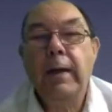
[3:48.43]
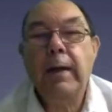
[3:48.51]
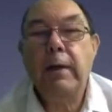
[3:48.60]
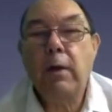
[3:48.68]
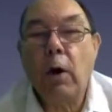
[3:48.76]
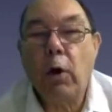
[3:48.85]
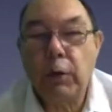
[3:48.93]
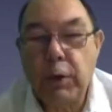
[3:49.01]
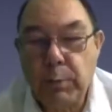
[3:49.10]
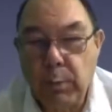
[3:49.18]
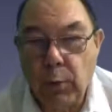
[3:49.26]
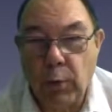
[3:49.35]
he called
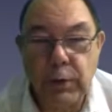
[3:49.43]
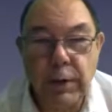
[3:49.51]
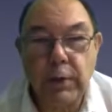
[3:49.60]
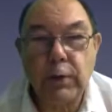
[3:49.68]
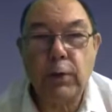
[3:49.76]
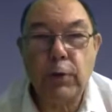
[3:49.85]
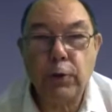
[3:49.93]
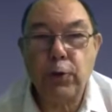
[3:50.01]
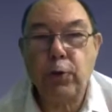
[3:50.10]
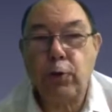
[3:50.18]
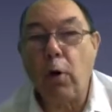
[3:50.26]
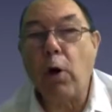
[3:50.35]
this process the
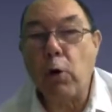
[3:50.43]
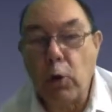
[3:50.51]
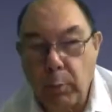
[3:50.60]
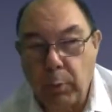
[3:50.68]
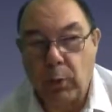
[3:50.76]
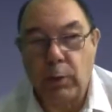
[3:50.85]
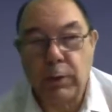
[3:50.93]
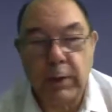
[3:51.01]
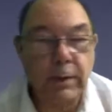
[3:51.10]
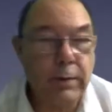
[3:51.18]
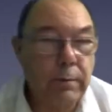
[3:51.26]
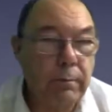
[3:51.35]
strong
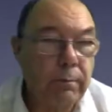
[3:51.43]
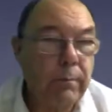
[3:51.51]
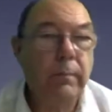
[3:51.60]
process,